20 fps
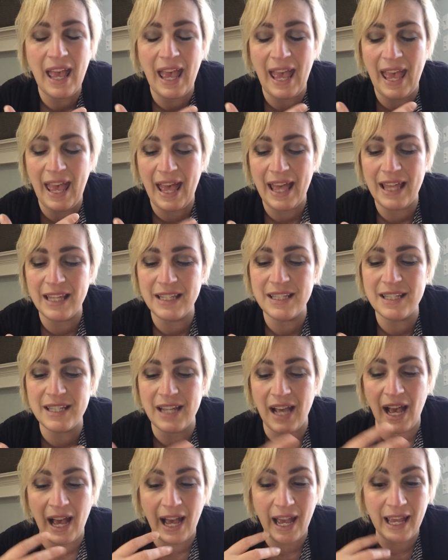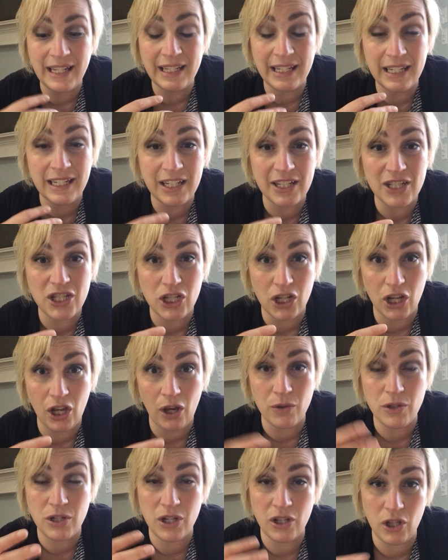And I needed to
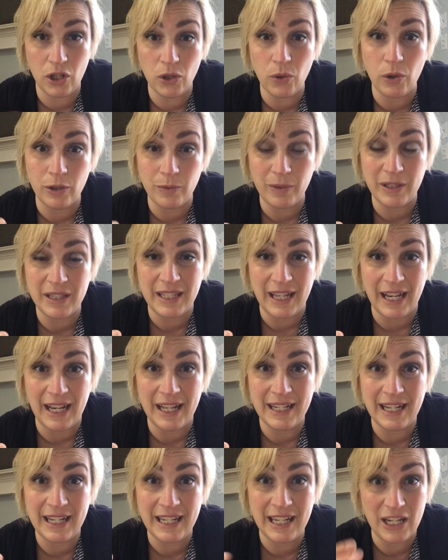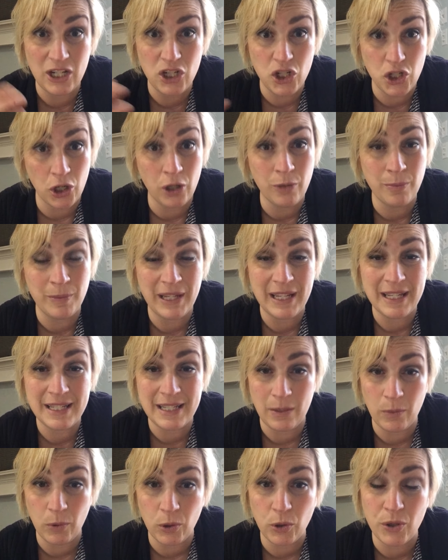go to the Lord with that. And he showed me. He
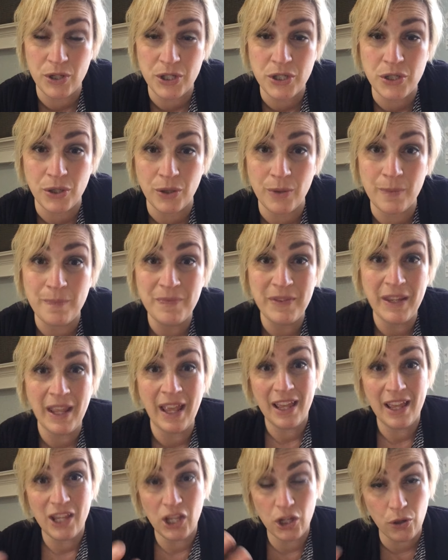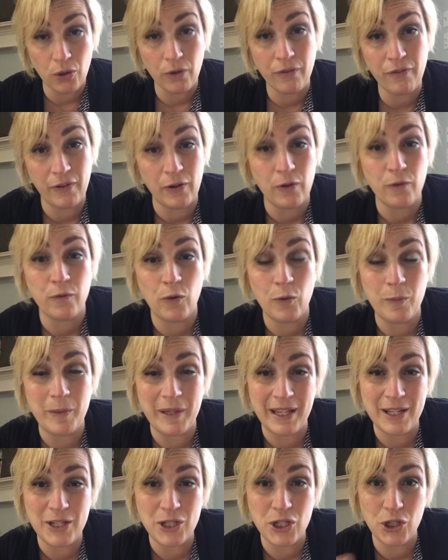said, "Well, Krystal, you're fearful
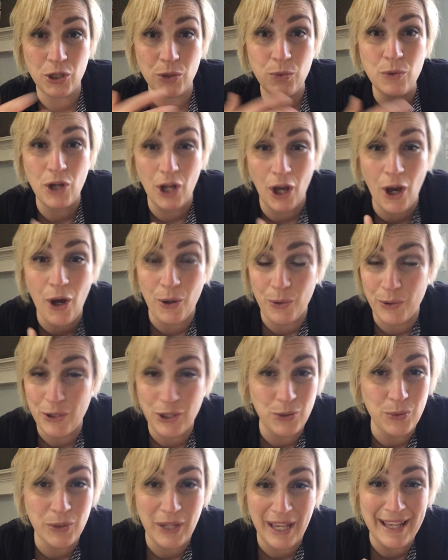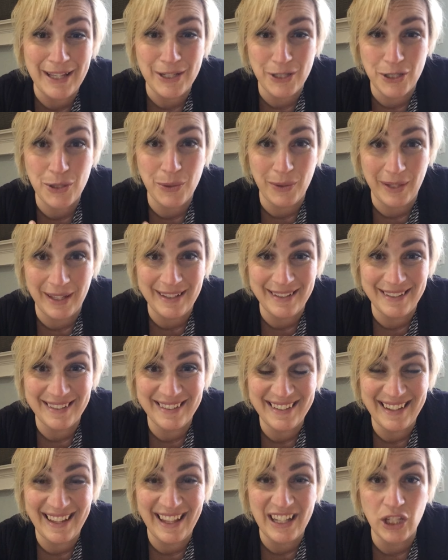because you know you can't do it.
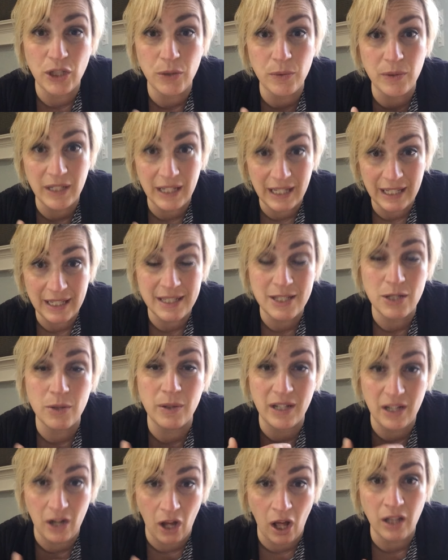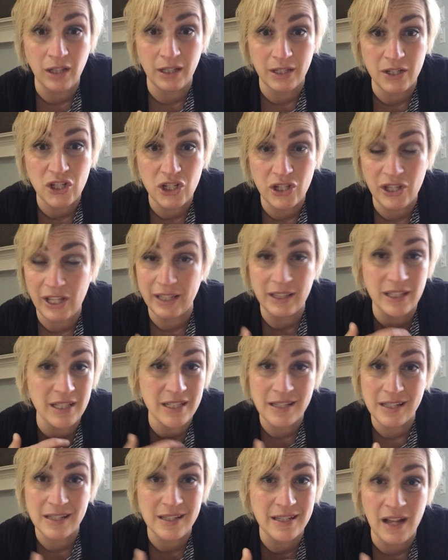And you need to acknowledge that
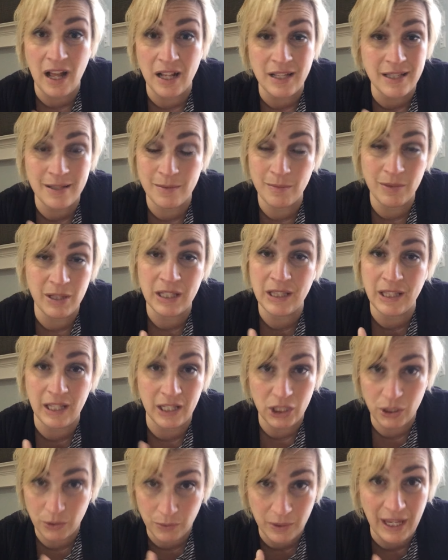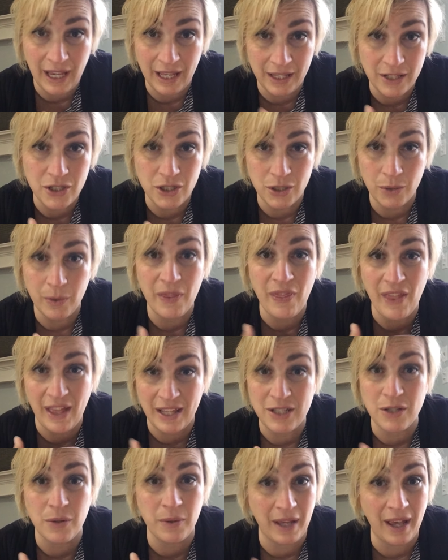this is not something that you can do and
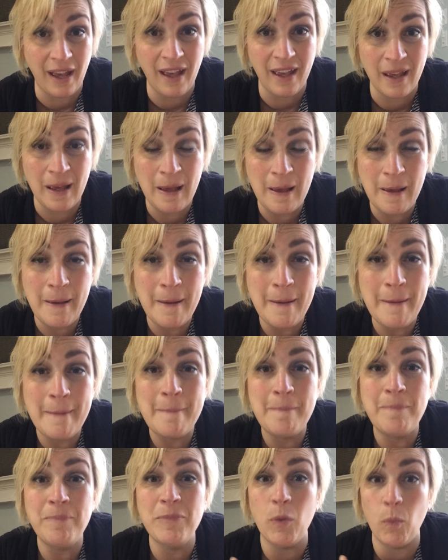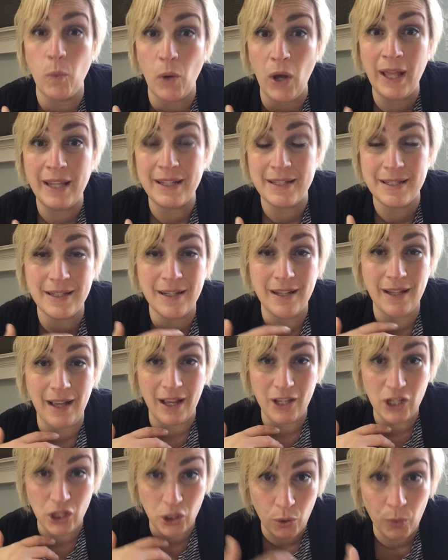that's okay. What
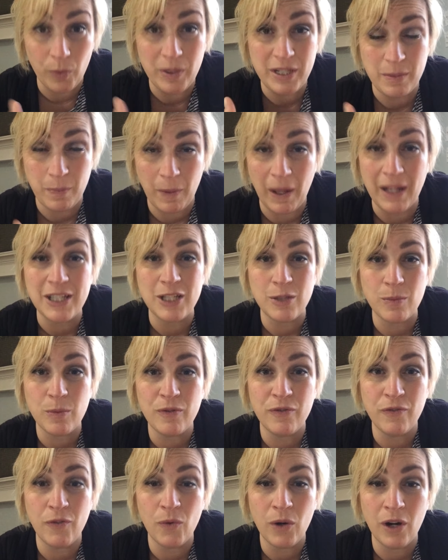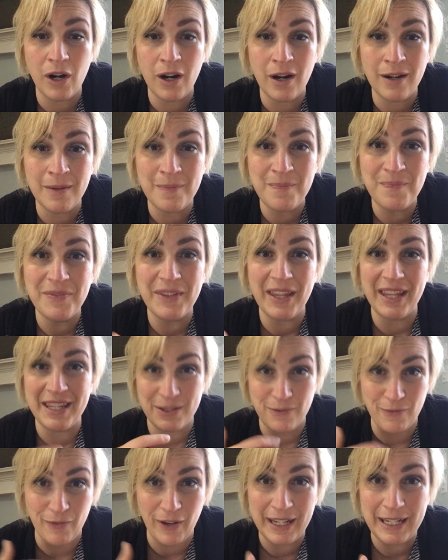you're responsible for is
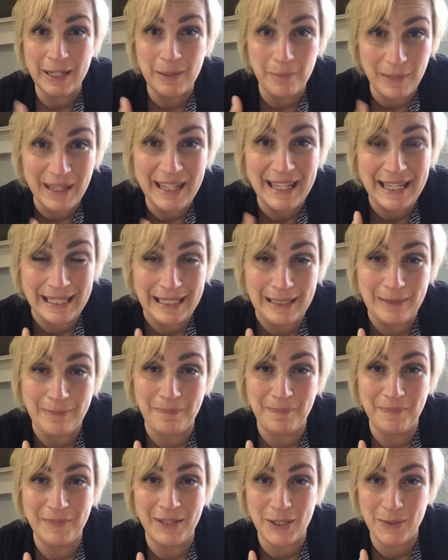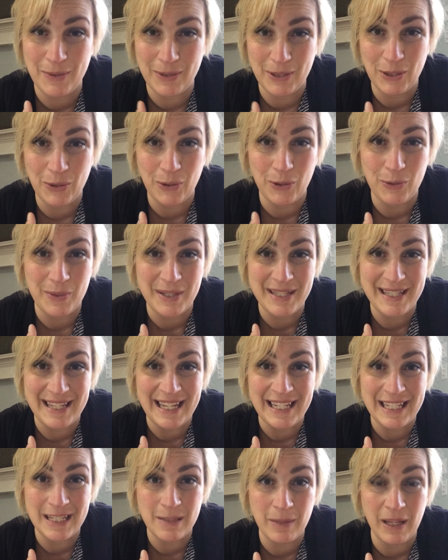inviting me in that's what the Lord was
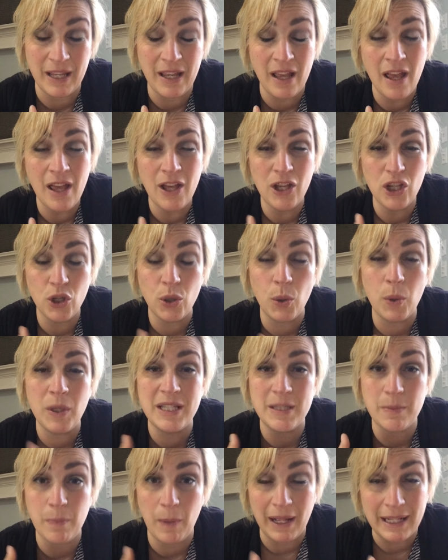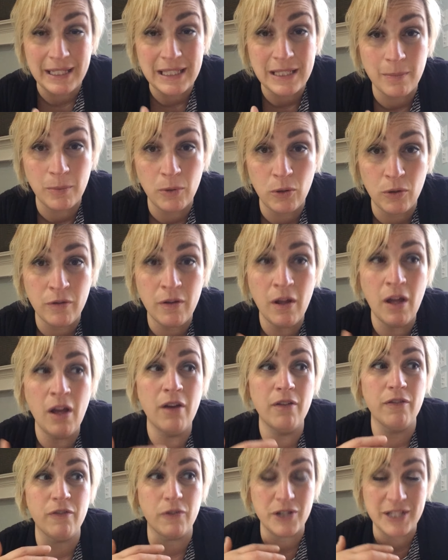saying to me. You're responsible
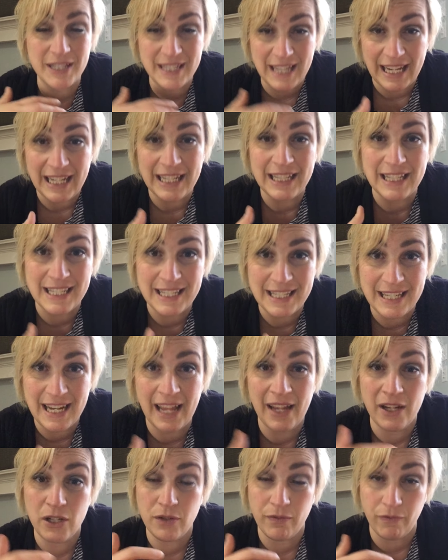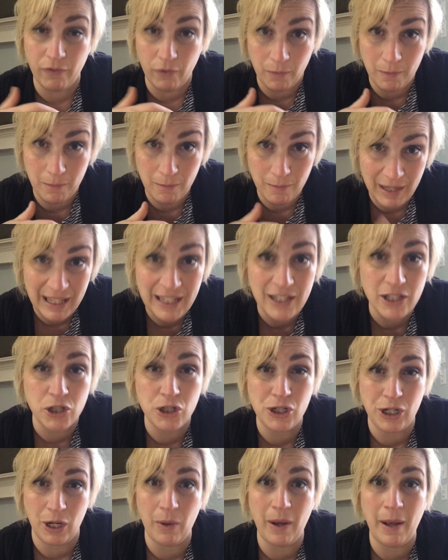for setting the stage for me to
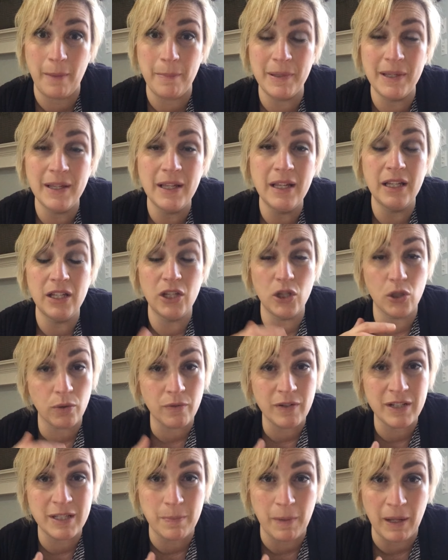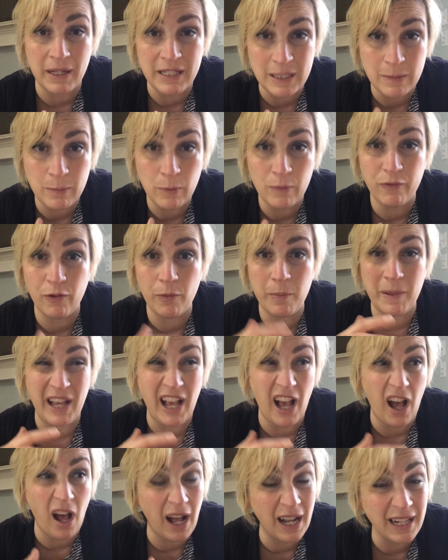show up. You're responsible for
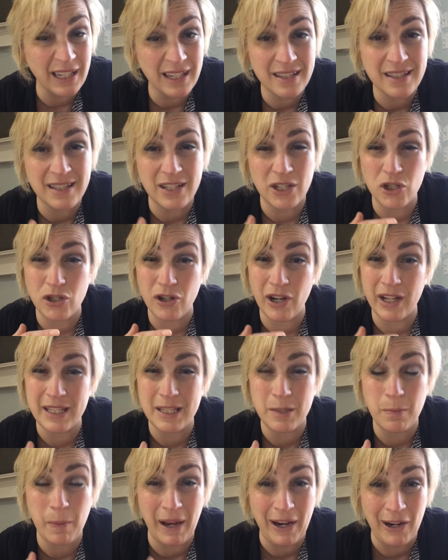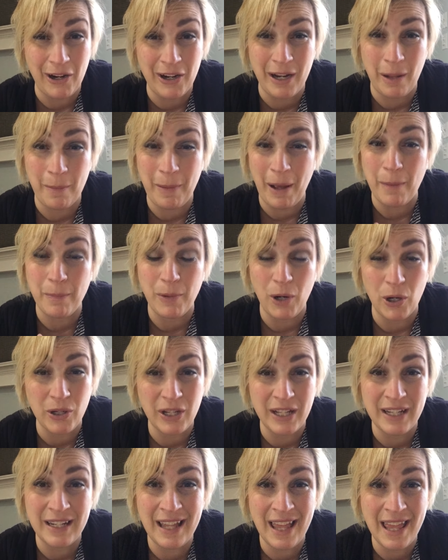being honest and transparent about
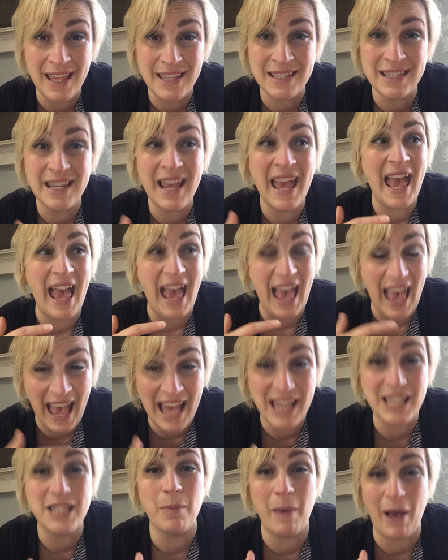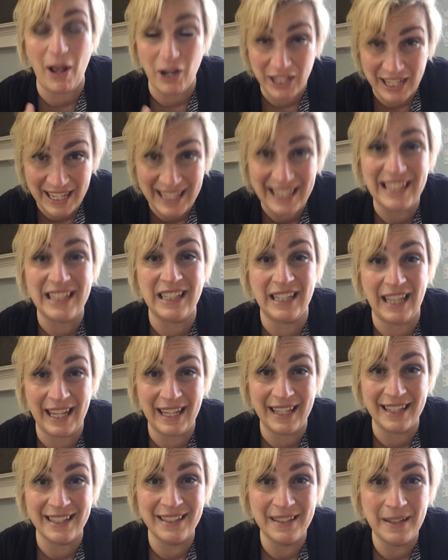brokenness and about
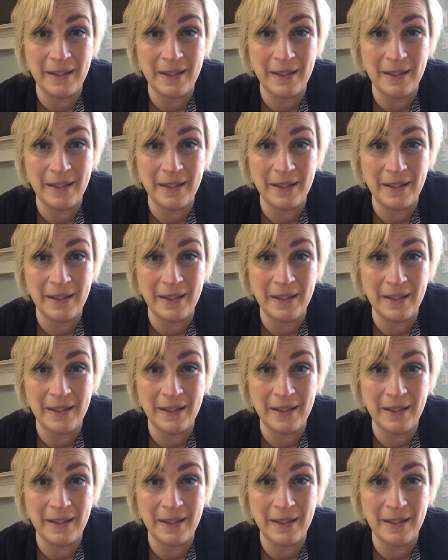healing.